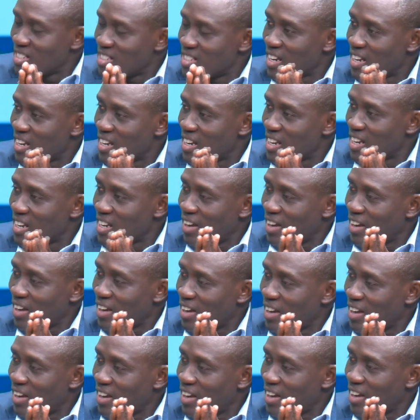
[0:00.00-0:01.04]
a
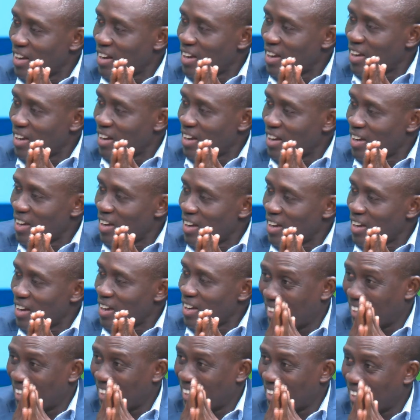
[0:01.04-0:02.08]
say one man one
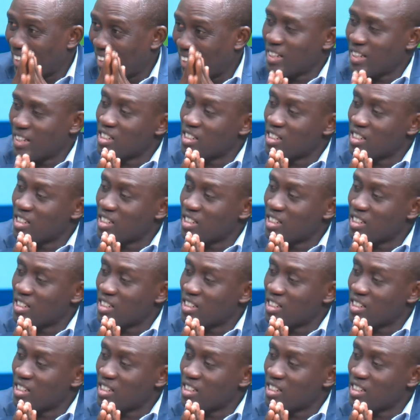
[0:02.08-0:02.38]
seat things is